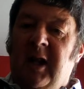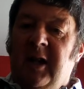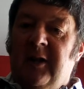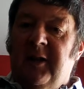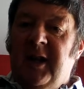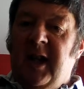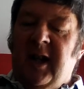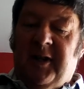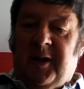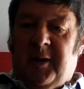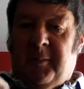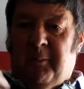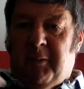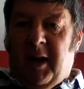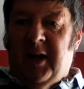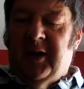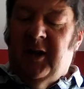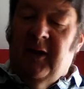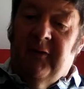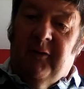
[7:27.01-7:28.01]
the
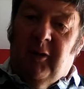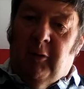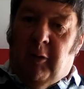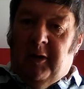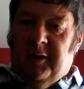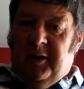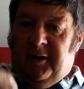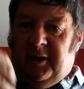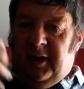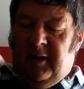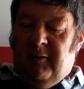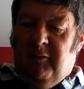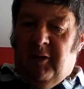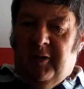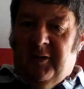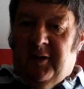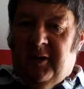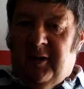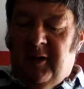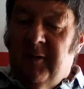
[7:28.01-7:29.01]
expressive quality
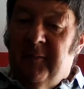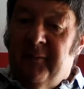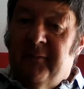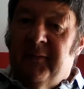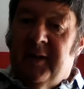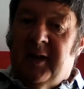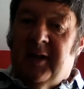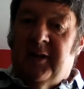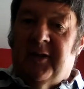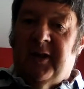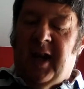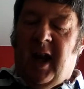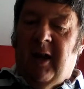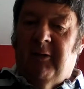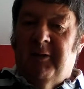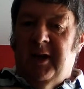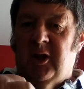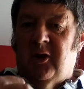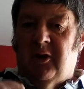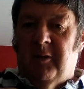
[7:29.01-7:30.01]
was to sound
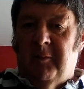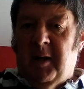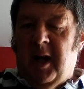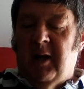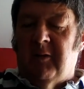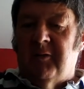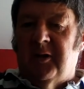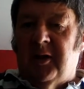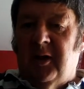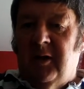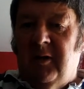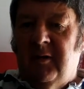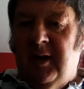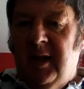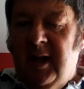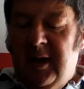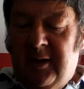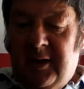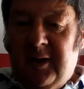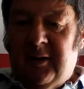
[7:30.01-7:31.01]
the instrument out, so you
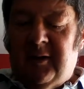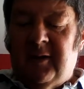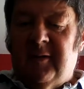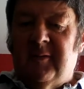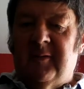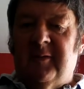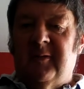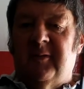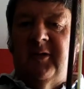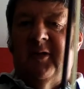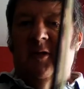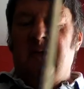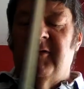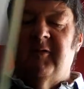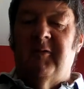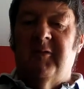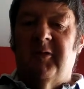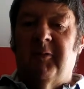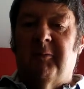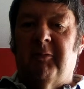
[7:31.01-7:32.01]
needed
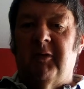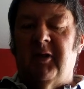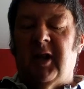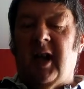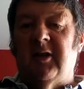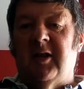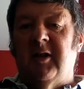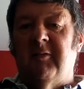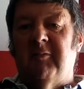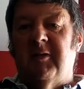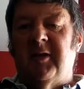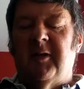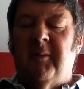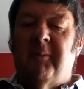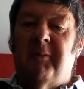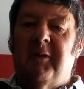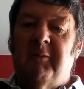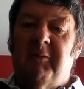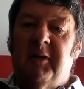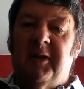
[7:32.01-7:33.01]
to project it
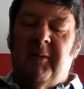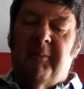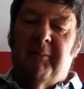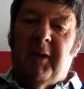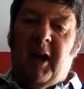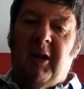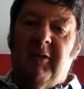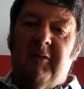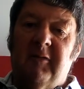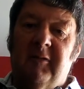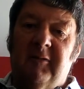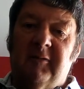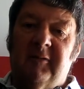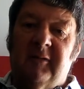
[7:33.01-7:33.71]
with the bow,